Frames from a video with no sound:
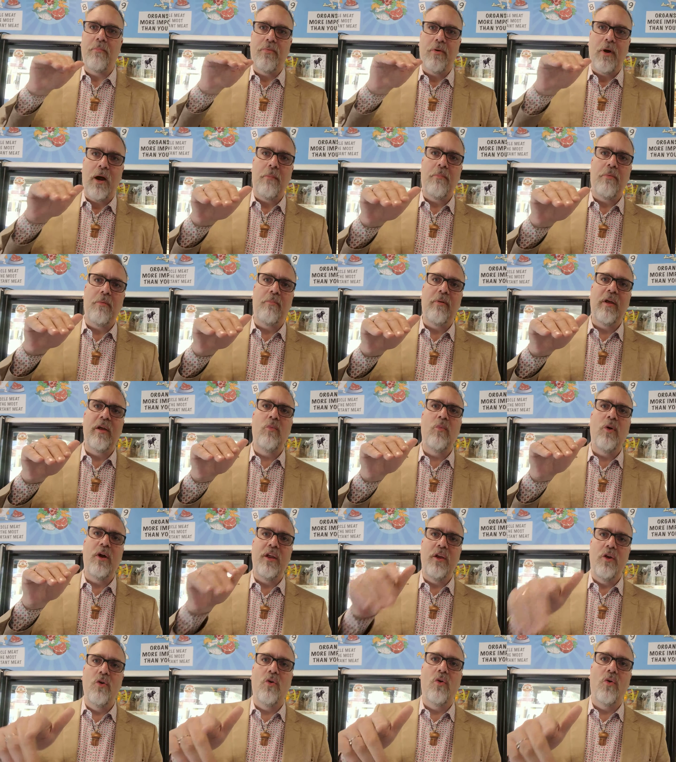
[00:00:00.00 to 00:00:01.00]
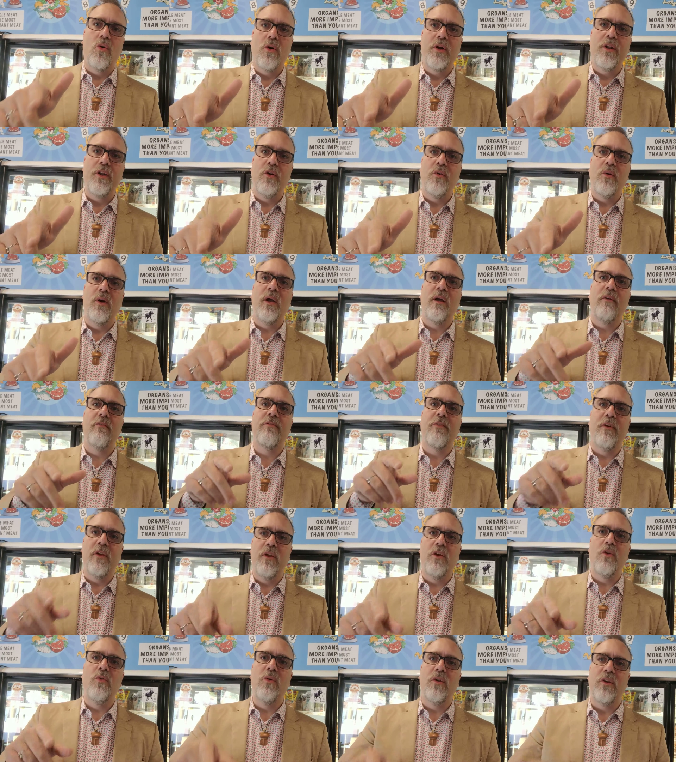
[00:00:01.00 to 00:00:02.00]
probably what you're doing for
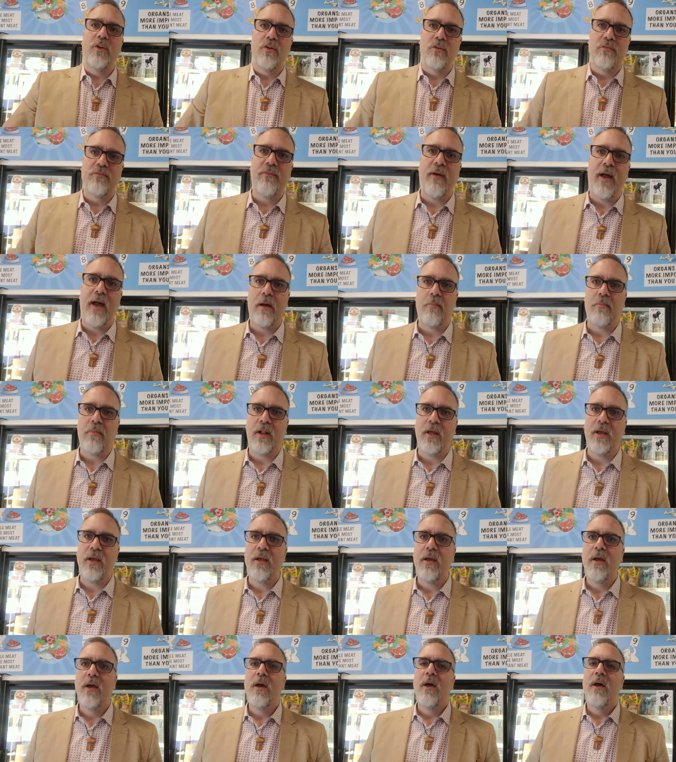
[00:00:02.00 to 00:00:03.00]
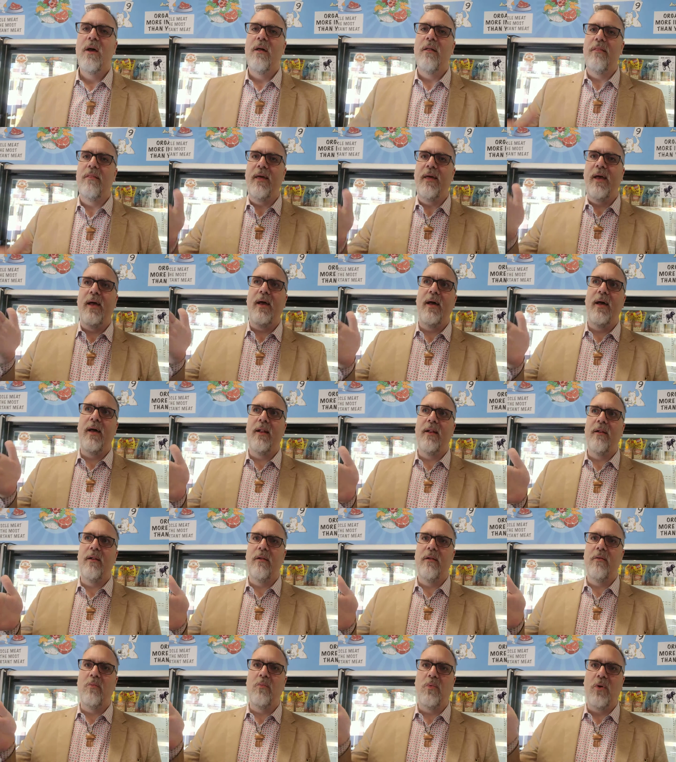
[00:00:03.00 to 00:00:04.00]
you and your family
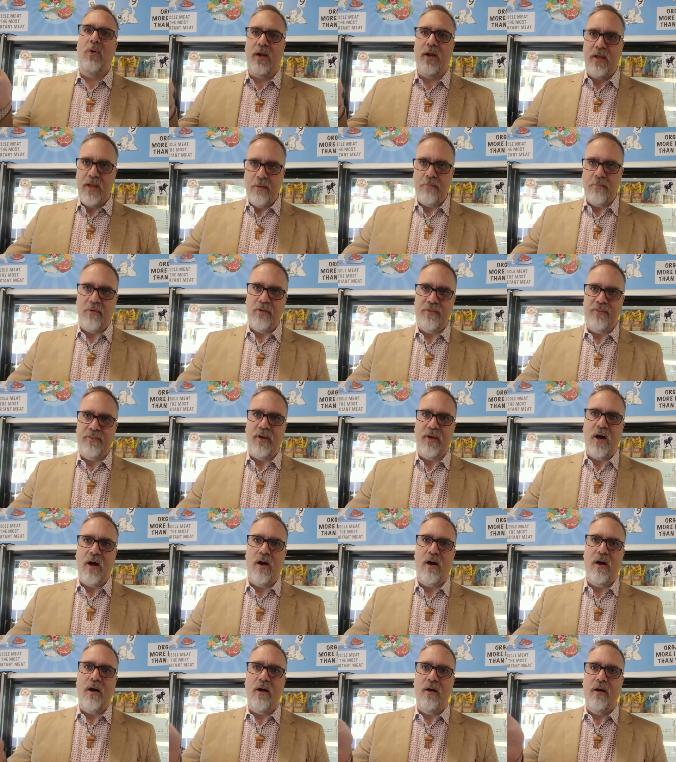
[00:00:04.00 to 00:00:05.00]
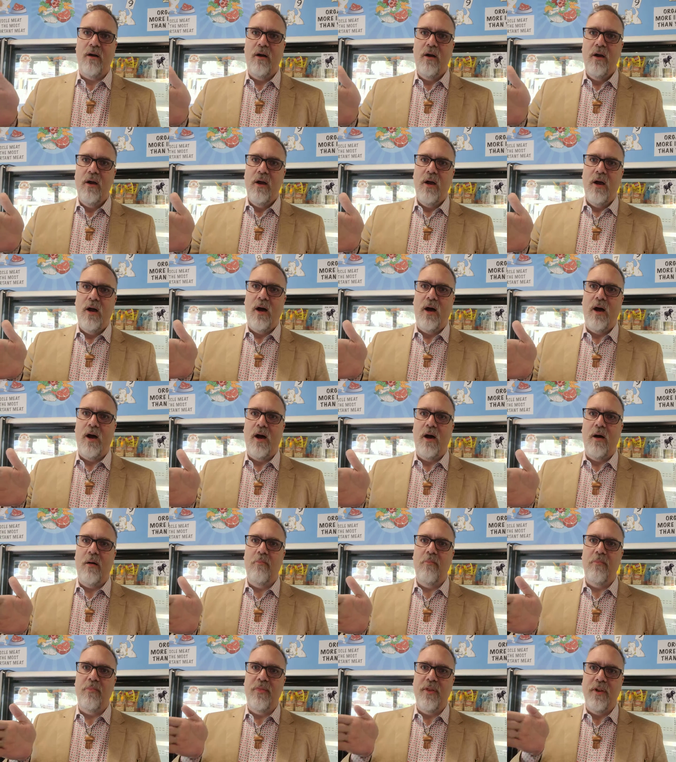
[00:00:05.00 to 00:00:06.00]
than what kibbles are,
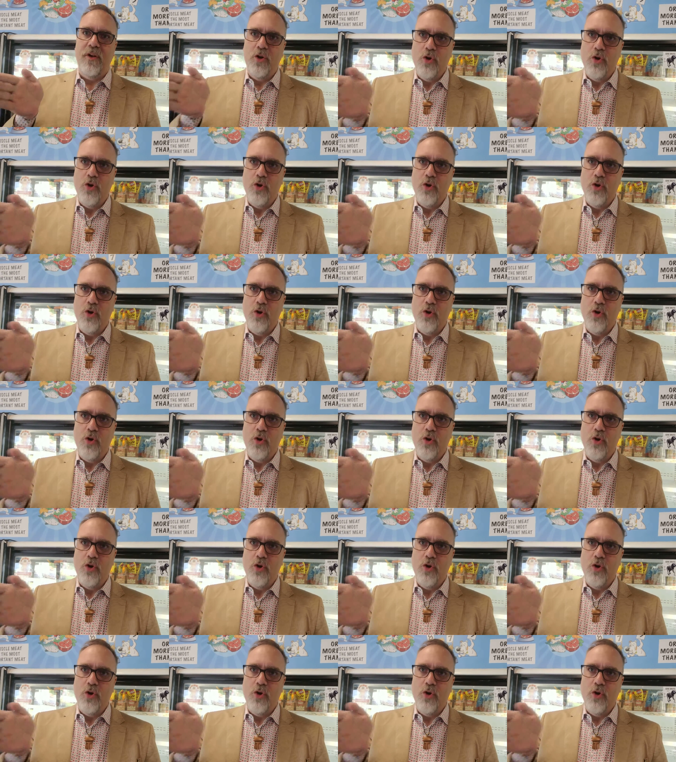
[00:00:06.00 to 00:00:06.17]
the